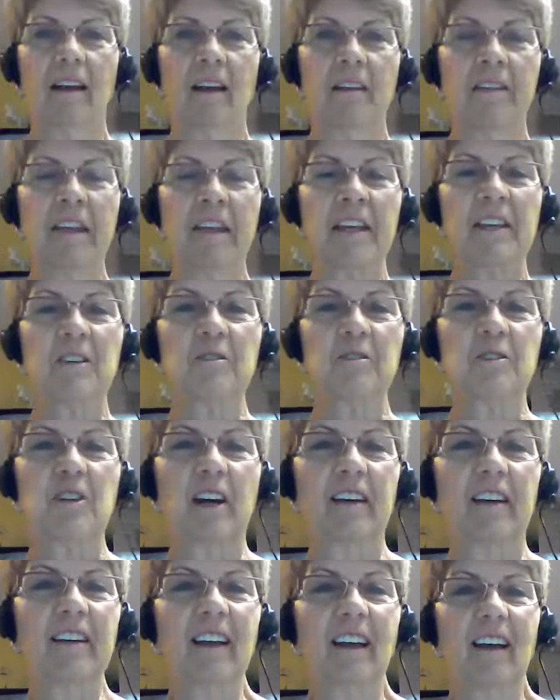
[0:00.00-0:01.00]
Thank you,
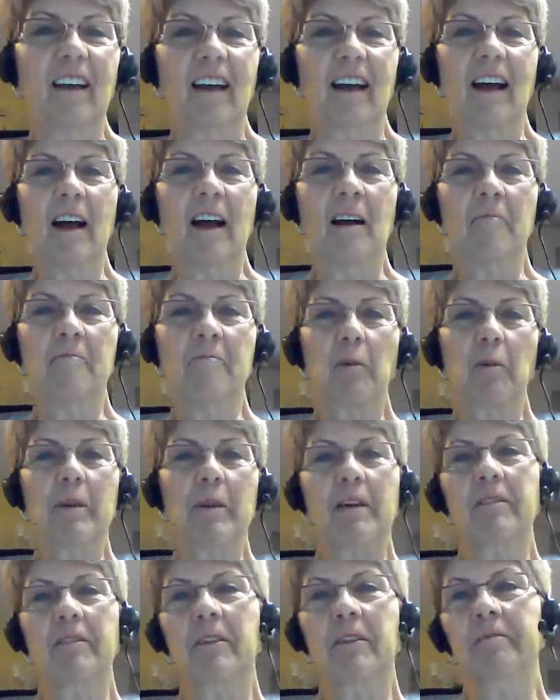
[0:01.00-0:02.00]
John. We
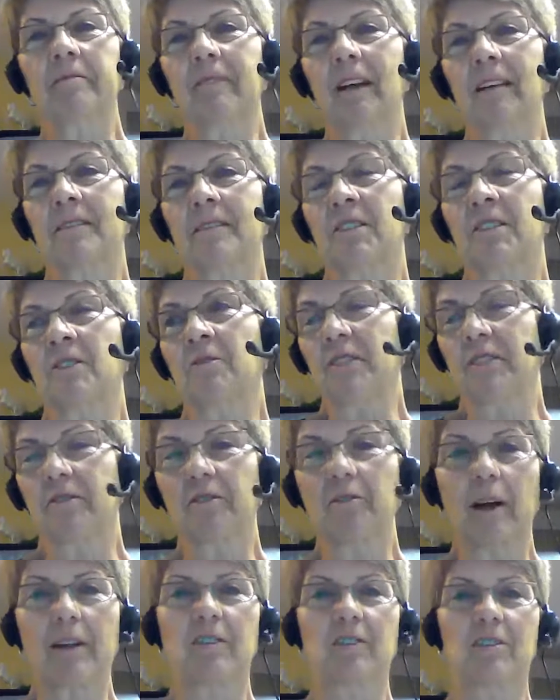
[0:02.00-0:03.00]
have a series of
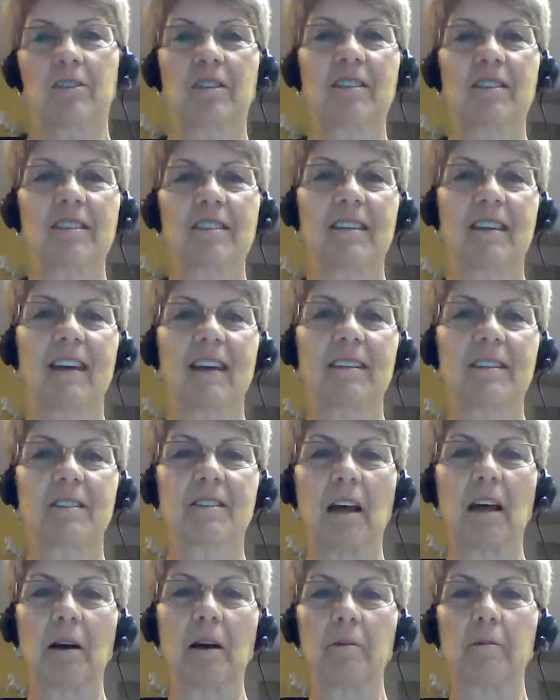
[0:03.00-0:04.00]
questions that
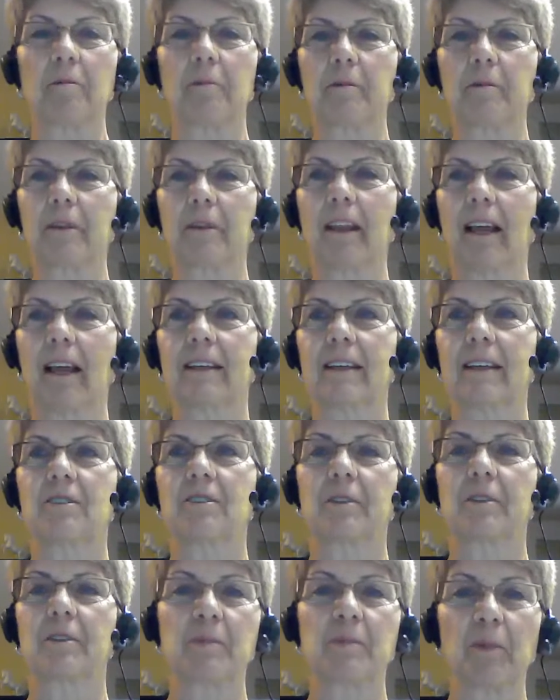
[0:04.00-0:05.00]
we would like to
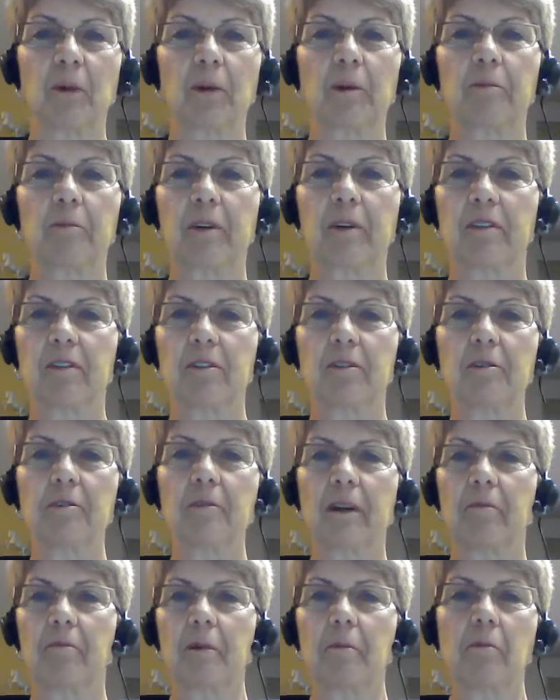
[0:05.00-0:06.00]
explore with you,
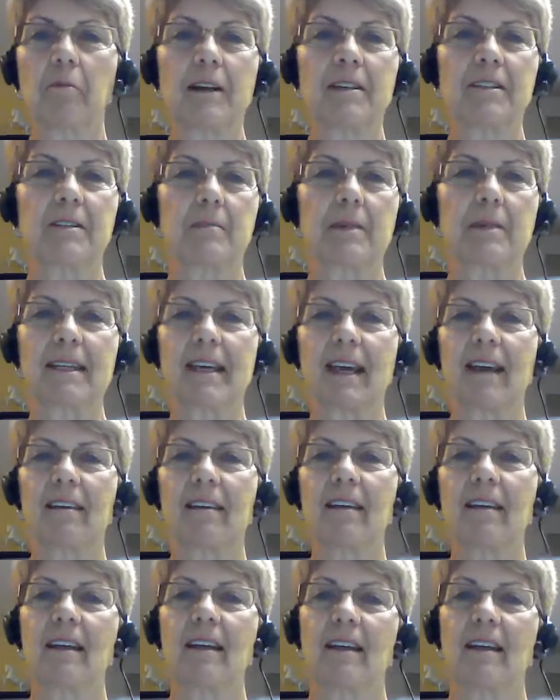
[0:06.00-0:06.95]
and we want to begin